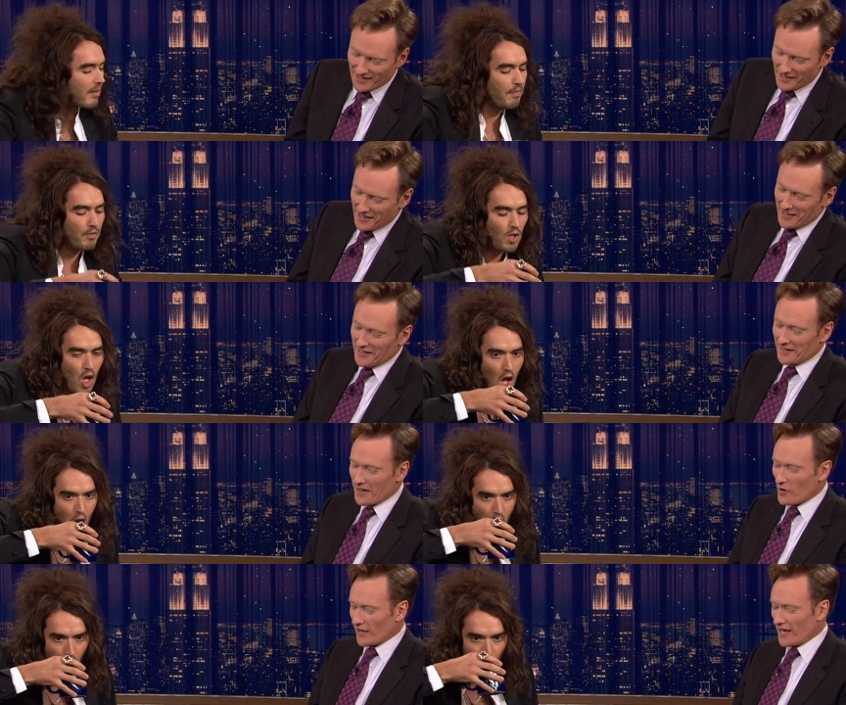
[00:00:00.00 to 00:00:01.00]

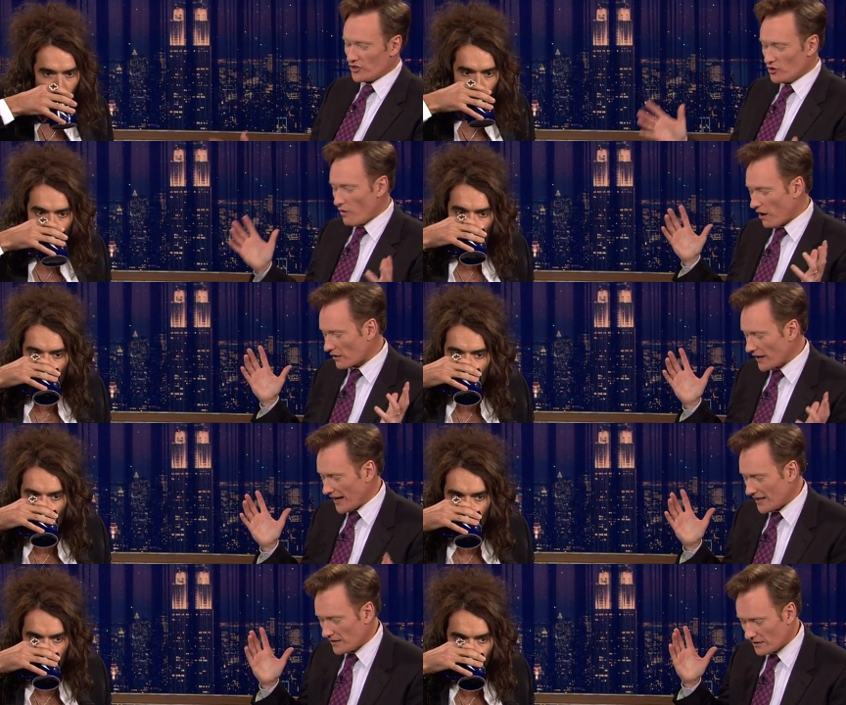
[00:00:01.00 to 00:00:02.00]
Speaker 1: Uh, okay, you are
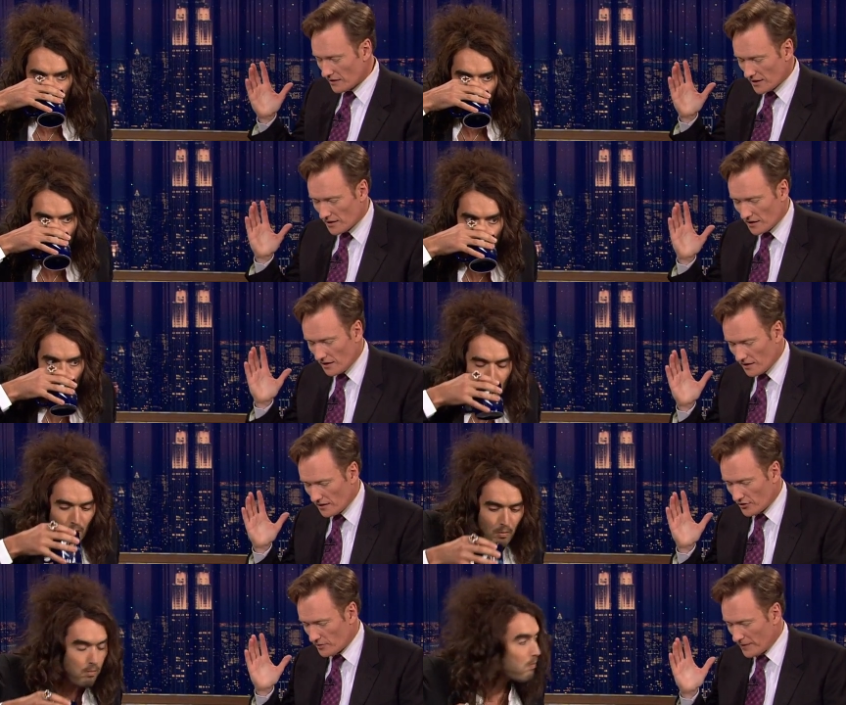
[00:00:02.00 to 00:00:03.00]
a uh, uh,
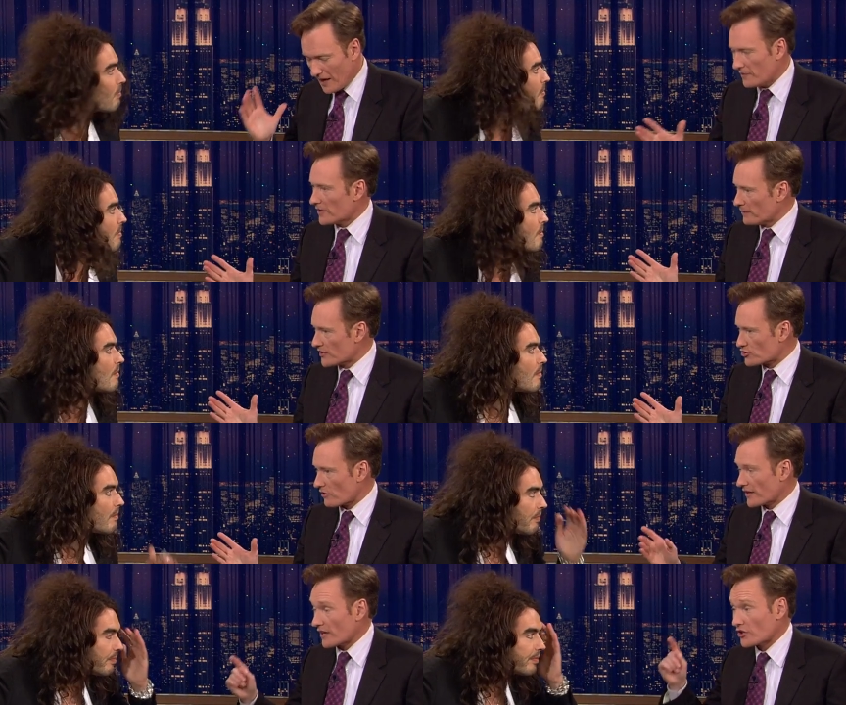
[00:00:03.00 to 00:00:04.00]
uh you're becoming a big
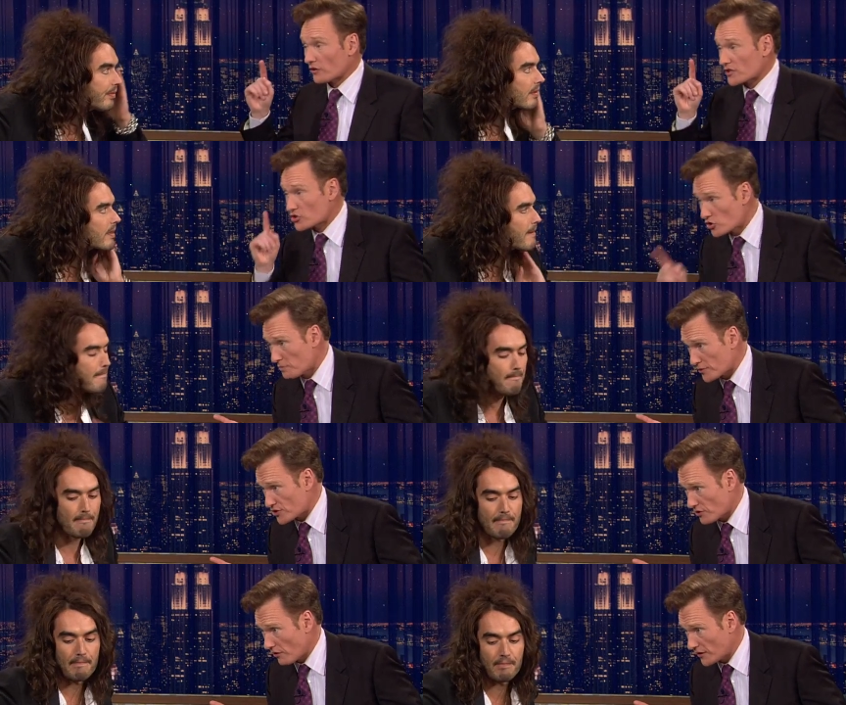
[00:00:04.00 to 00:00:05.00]
star here. You're a
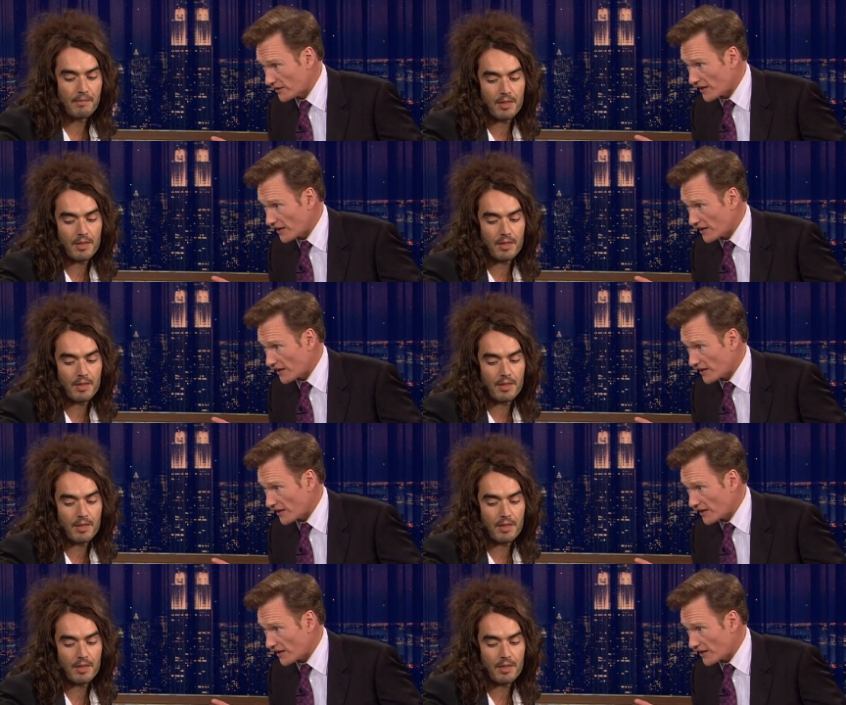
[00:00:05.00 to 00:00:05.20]
superstar in the